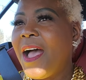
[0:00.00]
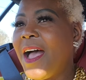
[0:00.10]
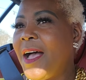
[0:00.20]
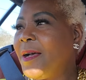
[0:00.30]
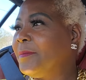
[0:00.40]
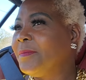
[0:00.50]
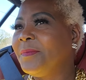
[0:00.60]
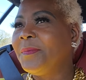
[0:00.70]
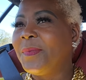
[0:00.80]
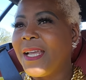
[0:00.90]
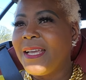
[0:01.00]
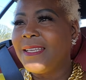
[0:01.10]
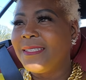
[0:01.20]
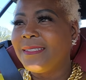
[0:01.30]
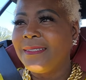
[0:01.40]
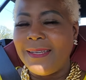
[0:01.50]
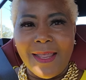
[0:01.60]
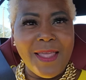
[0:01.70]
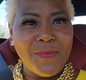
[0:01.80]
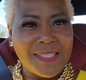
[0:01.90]
Um, because
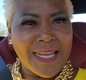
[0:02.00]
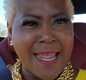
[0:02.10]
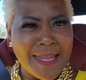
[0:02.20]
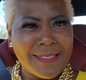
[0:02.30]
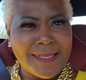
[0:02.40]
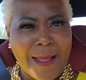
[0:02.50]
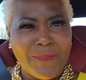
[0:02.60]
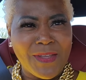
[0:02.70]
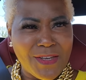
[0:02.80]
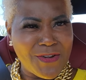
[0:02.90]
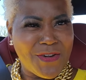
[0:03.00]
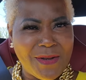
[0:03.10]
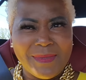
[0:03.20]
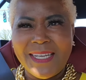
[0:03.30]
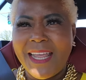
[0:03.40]
he was saying something. You know what I'm